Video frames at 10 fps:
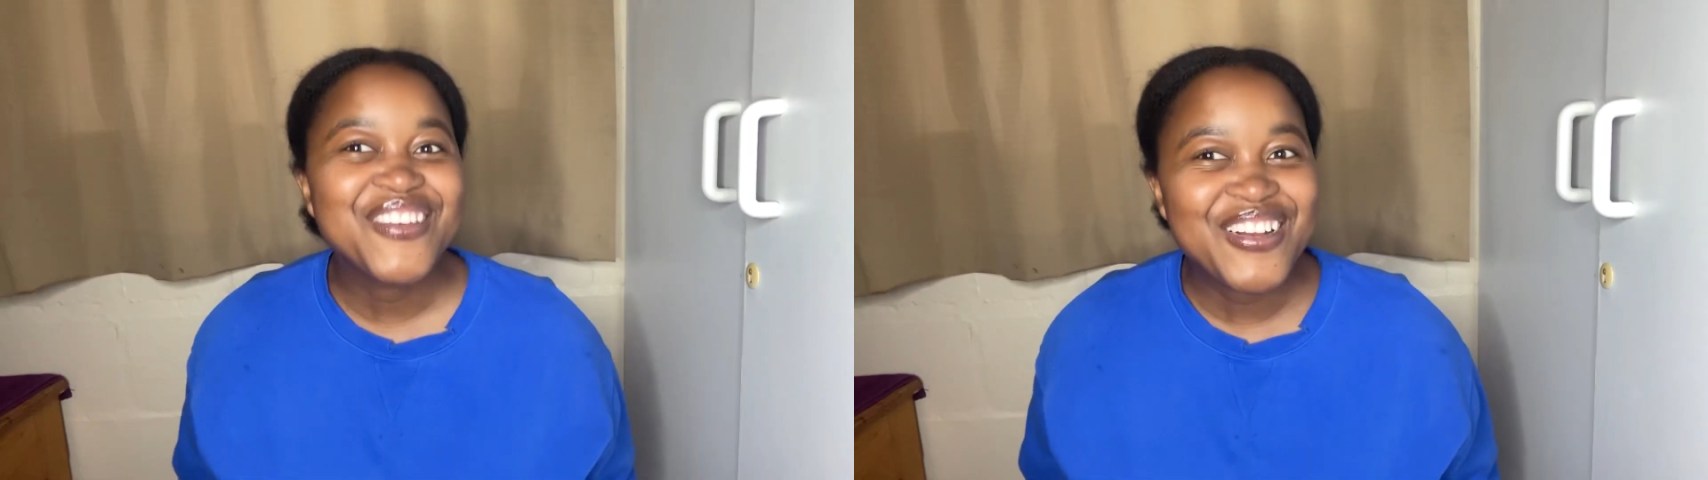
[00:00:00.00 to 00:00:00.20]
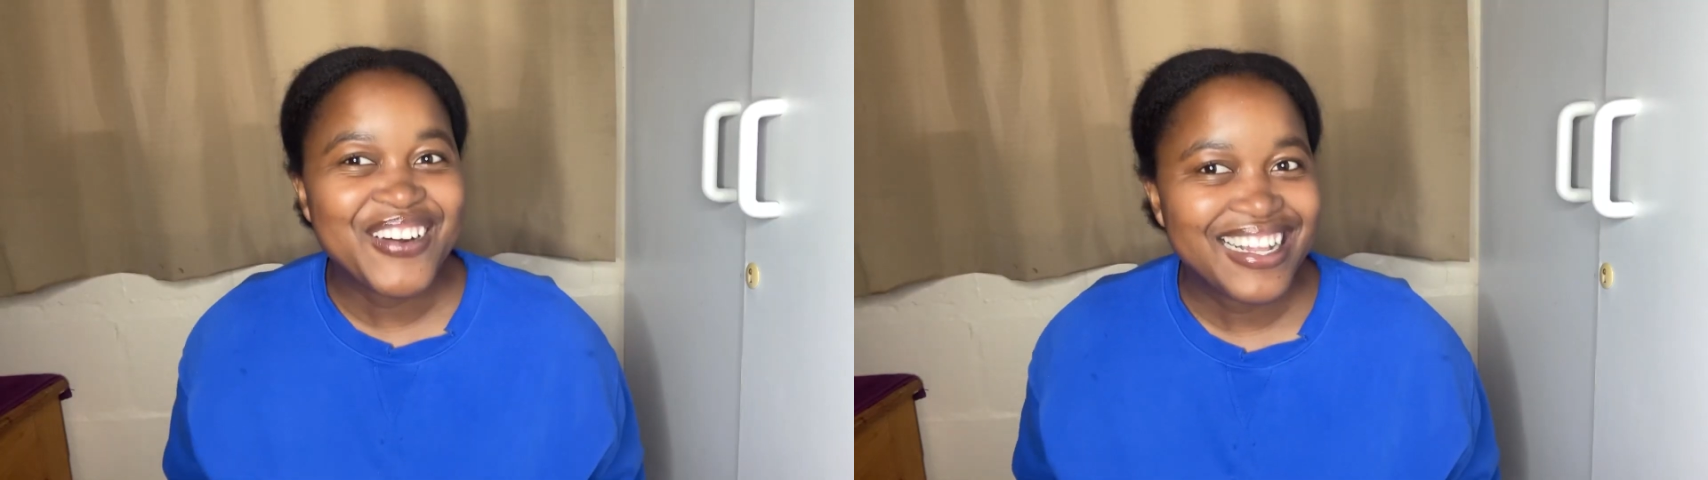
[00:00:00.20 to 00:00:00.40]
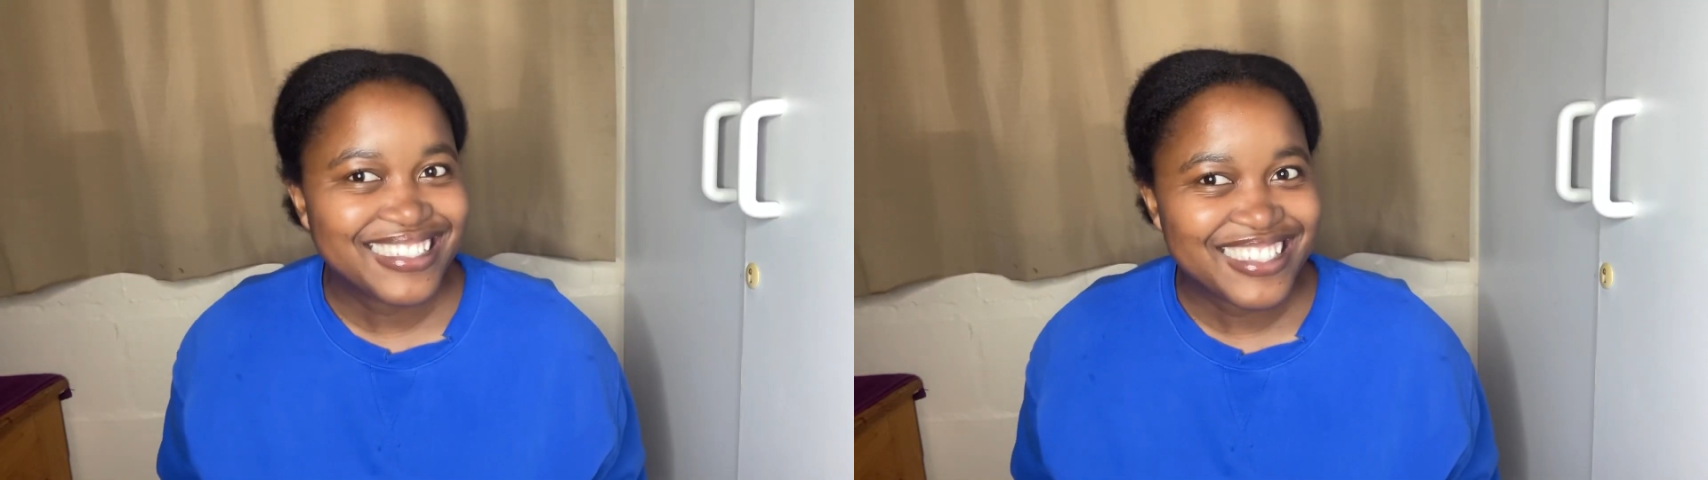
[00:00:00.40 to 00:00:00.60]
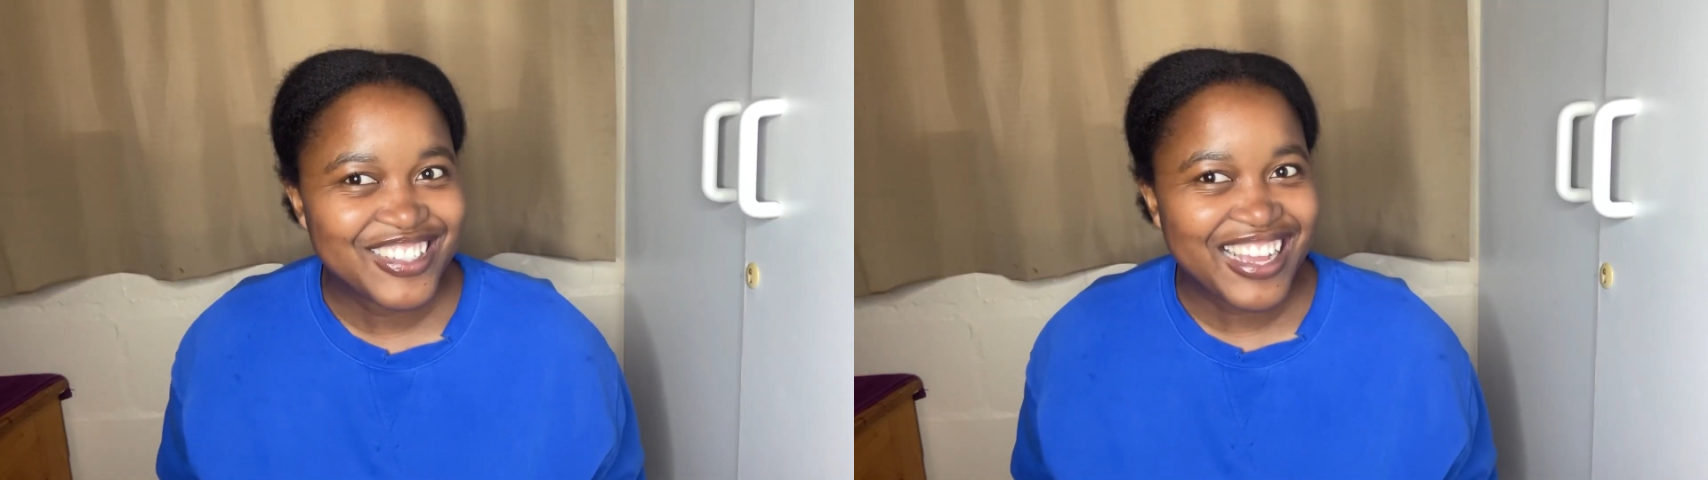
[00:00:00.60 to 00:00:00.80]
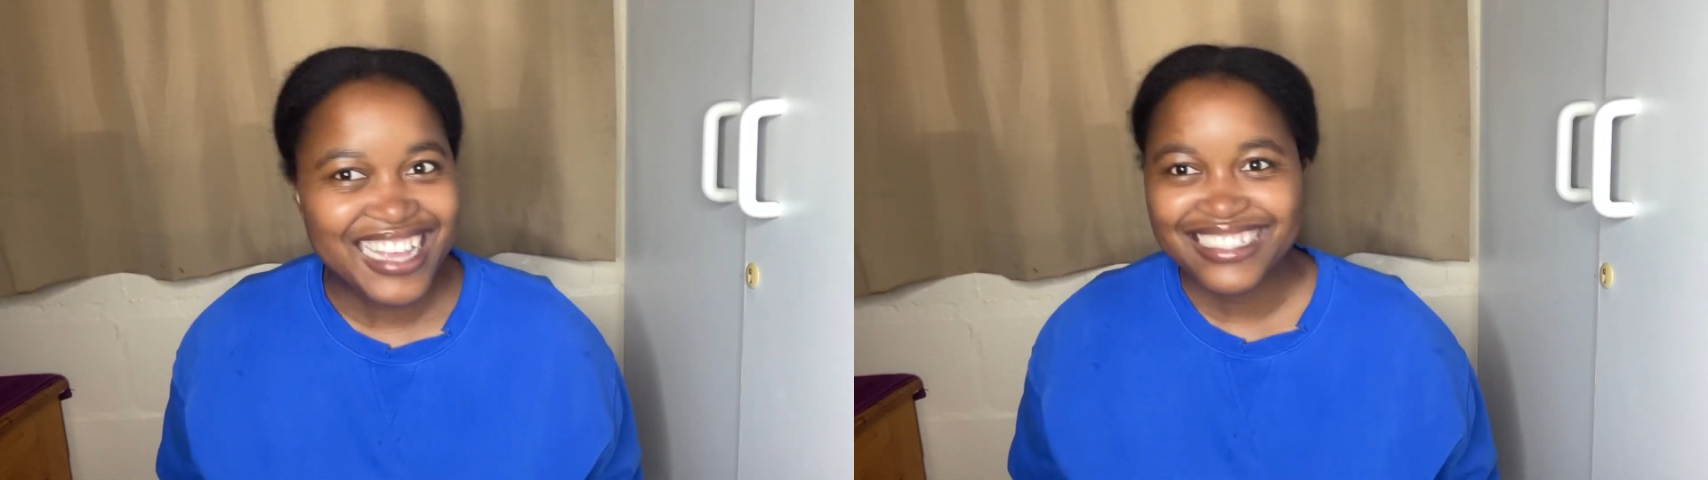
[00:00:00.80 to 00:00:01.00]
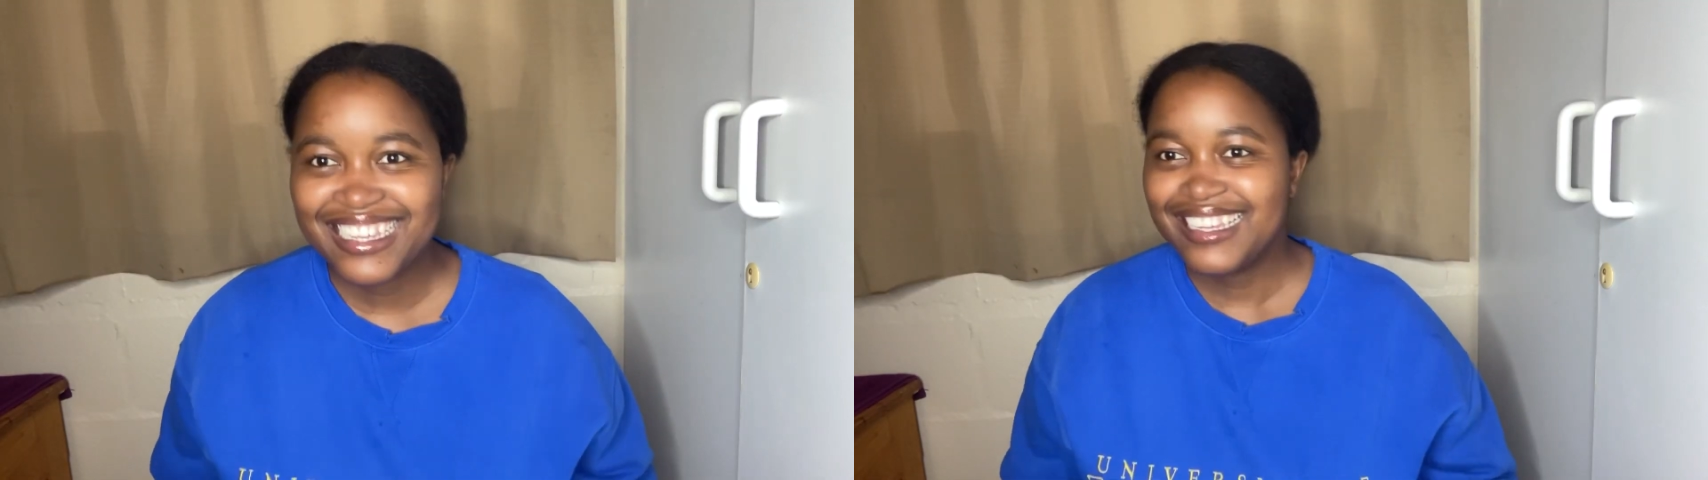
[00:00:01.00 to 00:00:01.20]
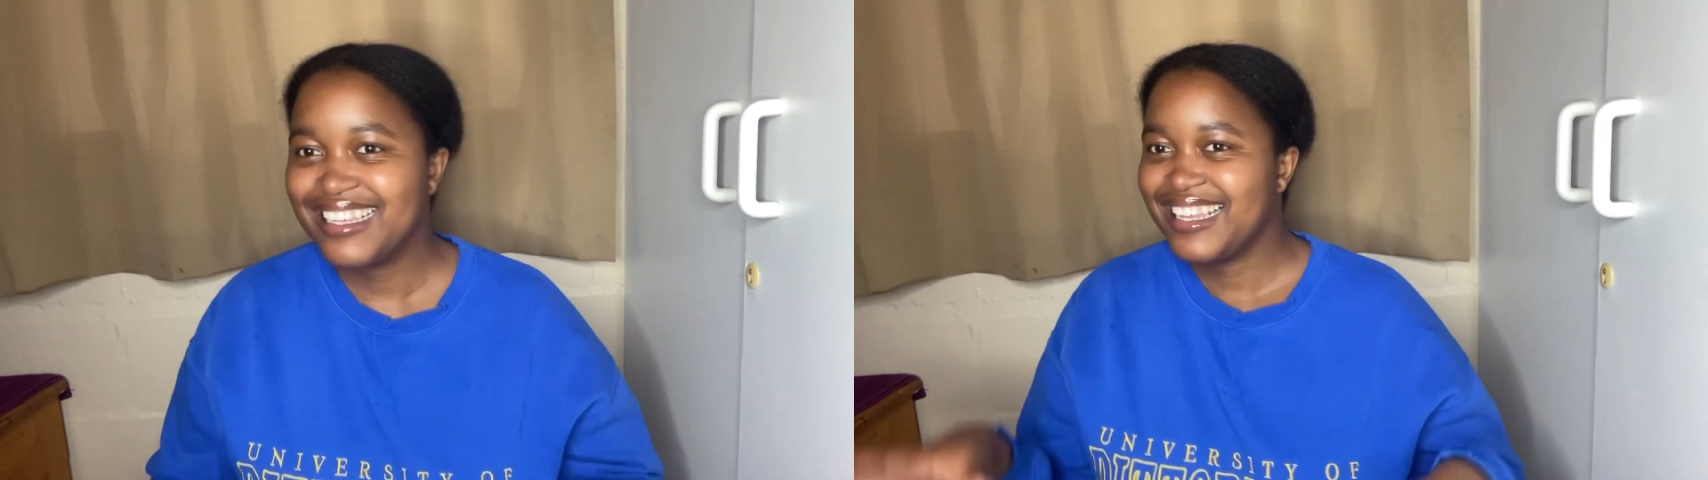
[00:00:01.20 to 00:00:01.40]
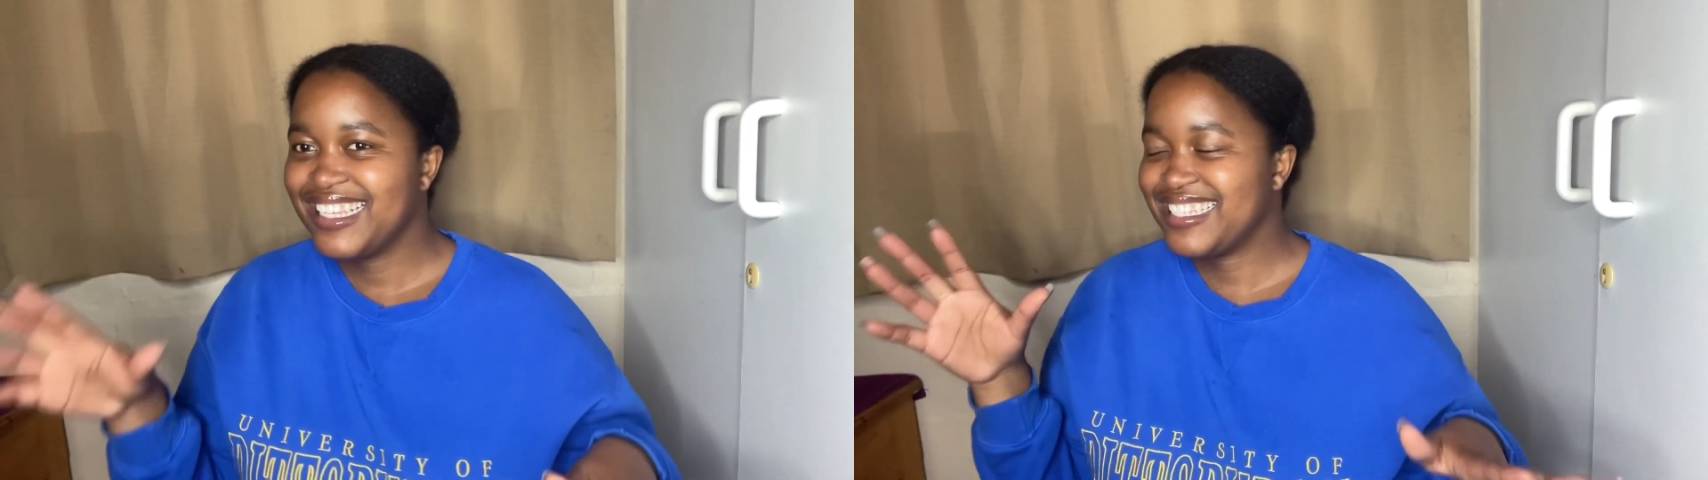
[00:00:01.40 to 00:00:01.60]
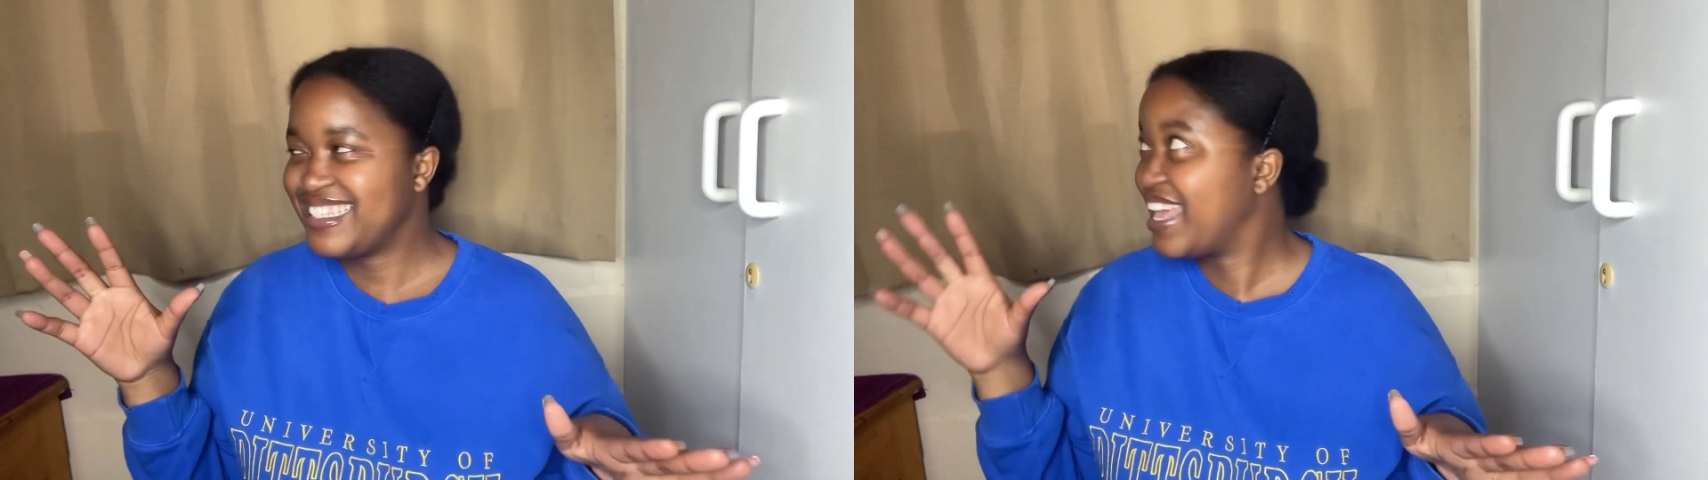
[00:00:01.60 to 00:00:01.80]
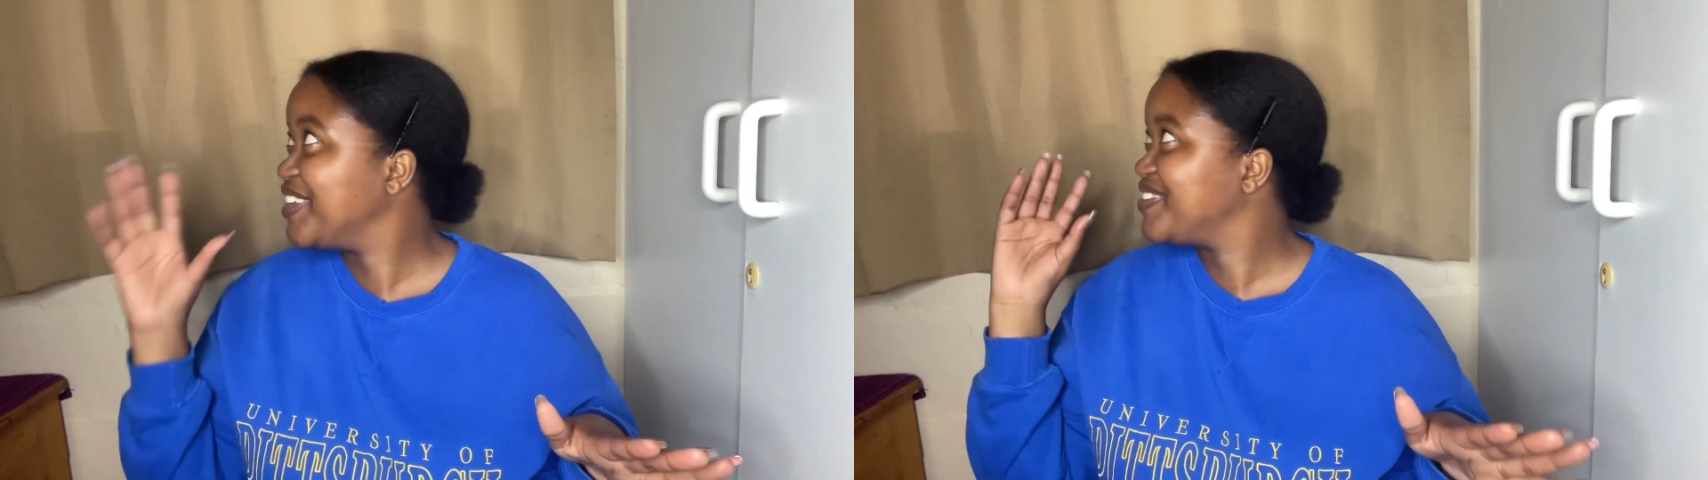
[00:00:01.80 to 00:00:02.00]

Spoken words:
It's been a while since you guys have